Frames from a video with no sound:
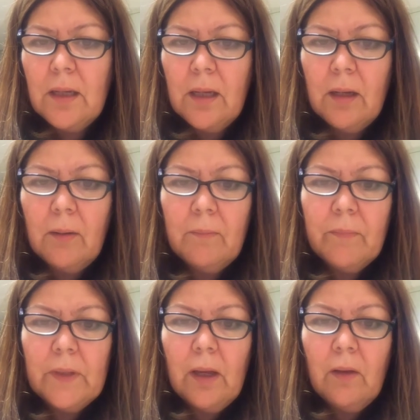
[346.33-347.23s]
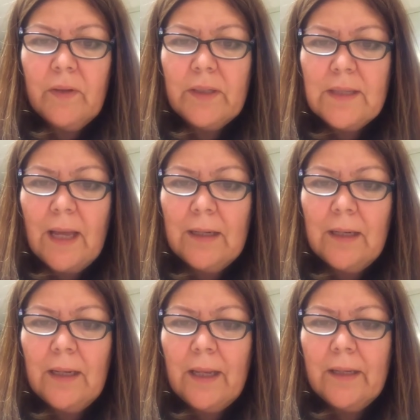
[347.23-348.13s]
of
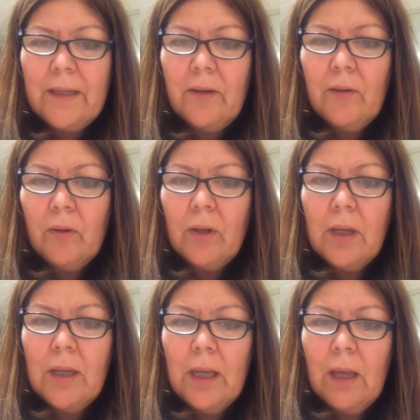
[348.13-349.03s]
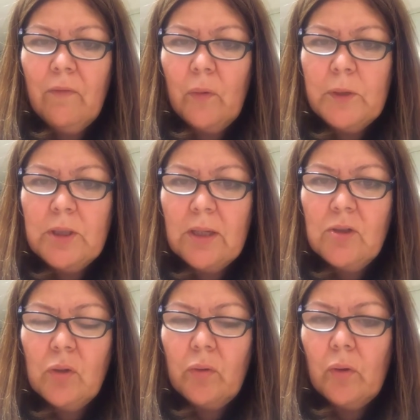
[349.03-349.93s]
exactly like here at Full
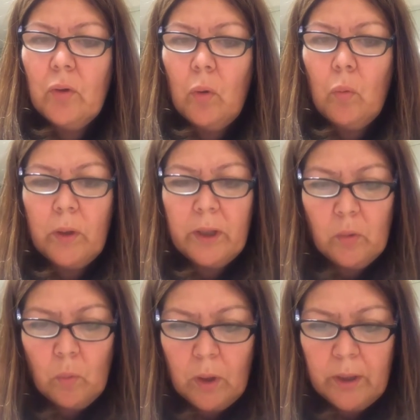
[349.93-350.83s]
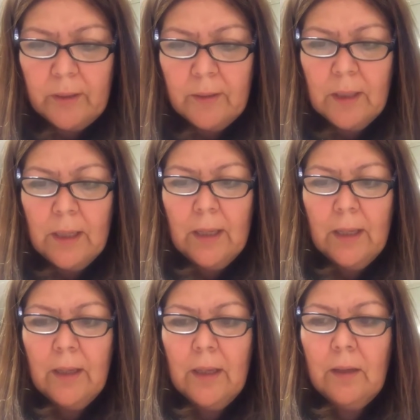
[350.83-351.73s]
Potential, they'll go one-on-one,
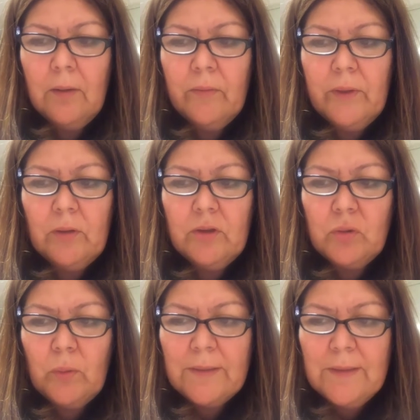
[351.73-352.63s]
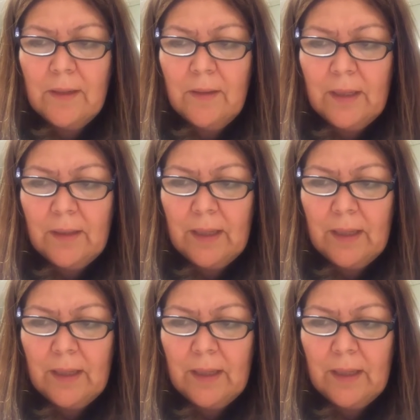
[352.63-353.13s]
they'll address anything.